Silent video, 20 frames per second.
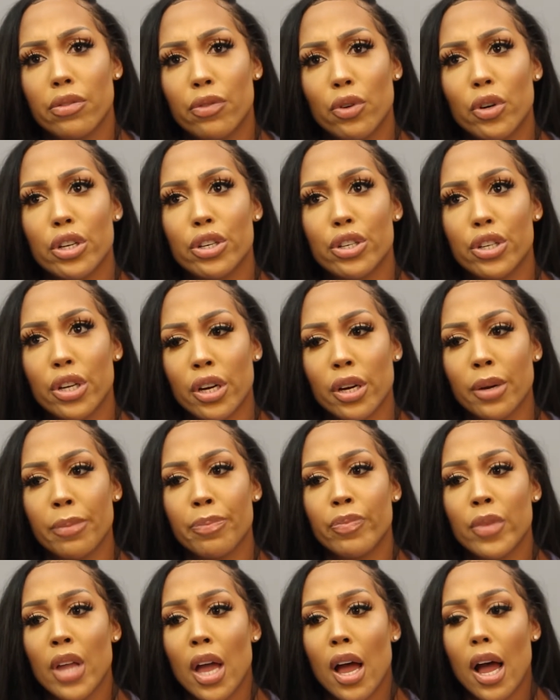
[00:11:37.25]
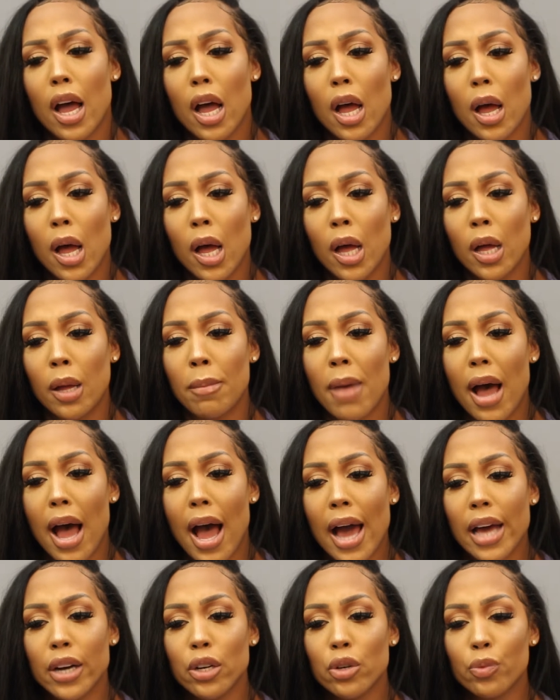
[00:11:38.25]
For sure.
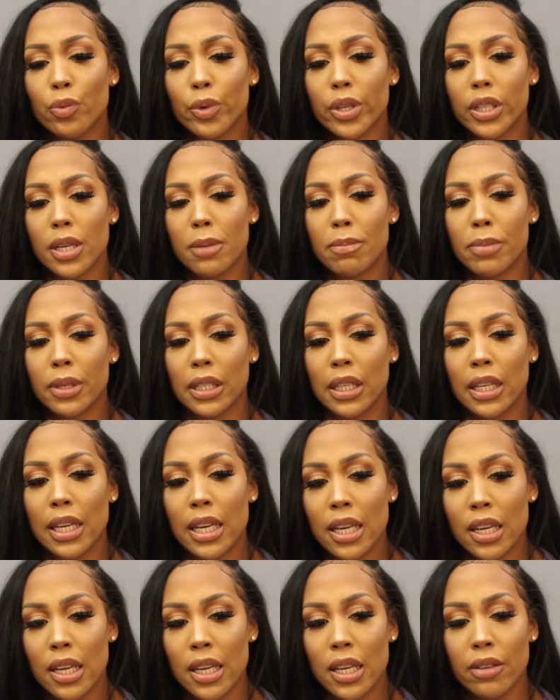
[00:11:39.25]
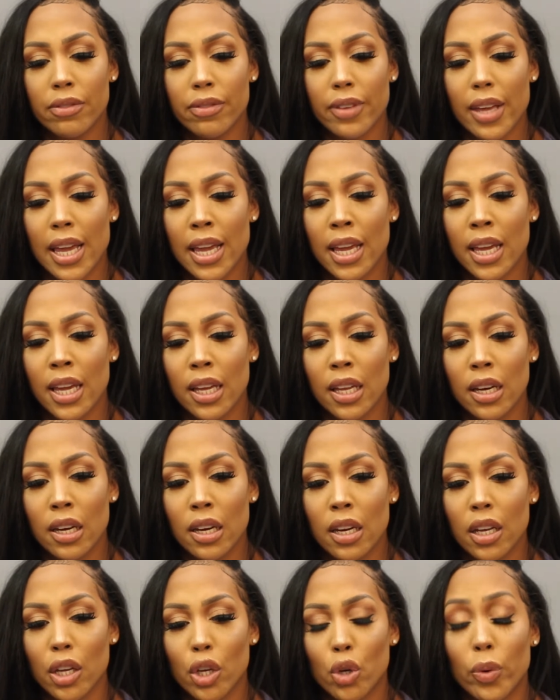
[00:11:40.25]
I don't really believe
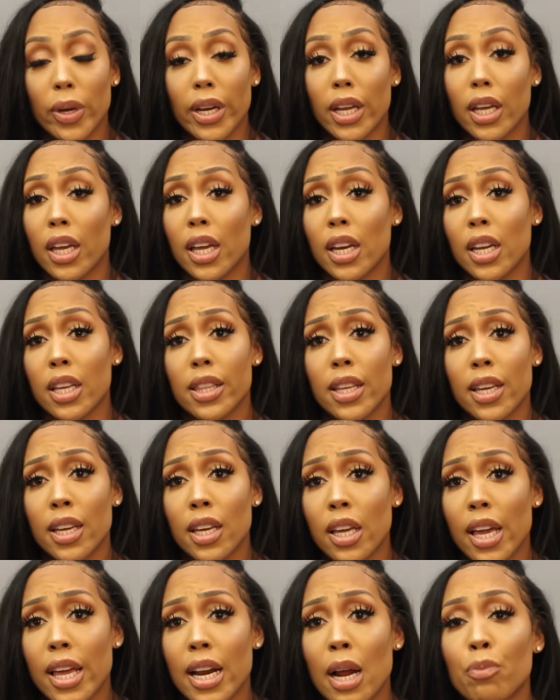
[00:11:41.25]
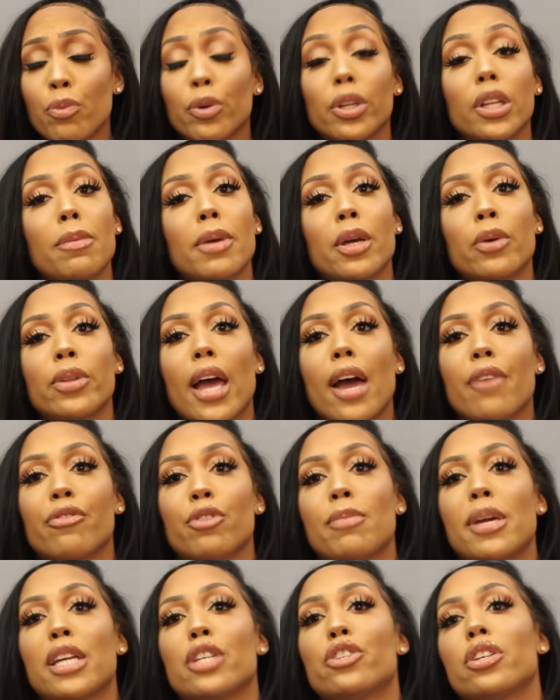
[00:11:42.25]
in quitting anything, and I'm really big with
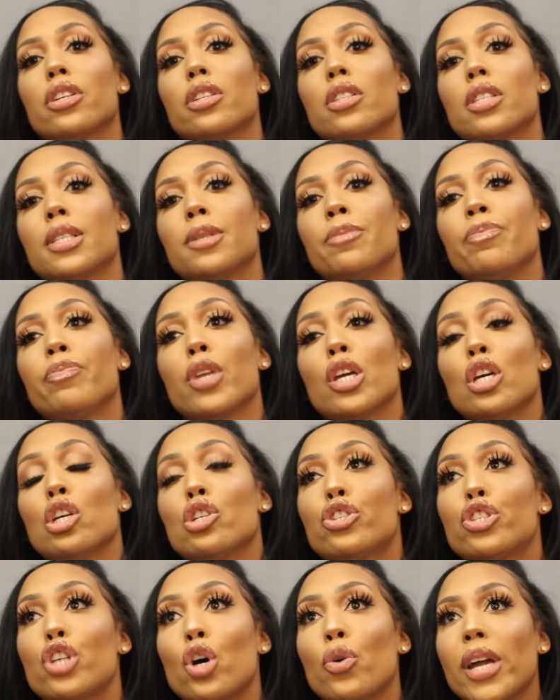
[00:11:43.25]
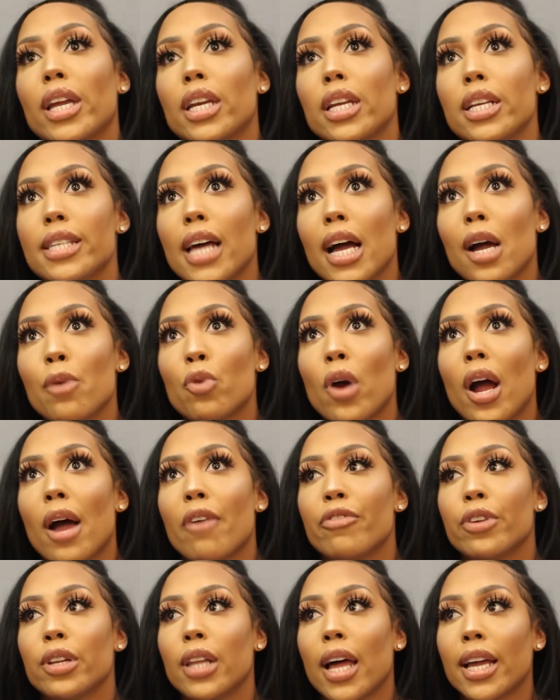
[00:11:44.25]
affirmations. So anytime where
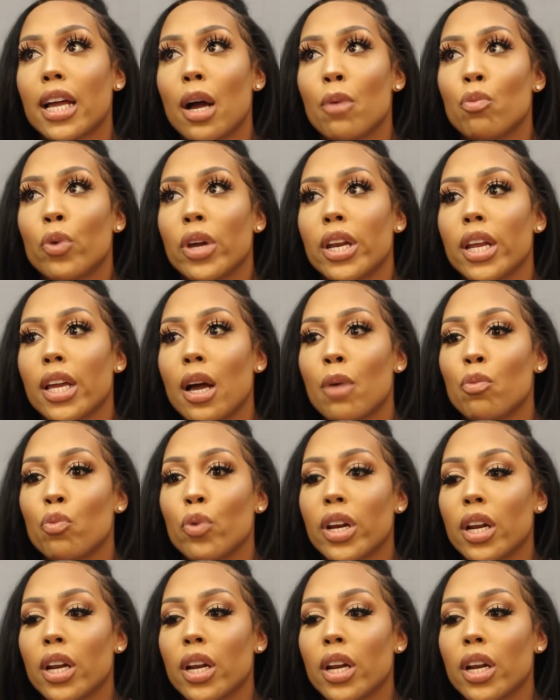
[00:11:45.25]
I feel like I'm winning, I'm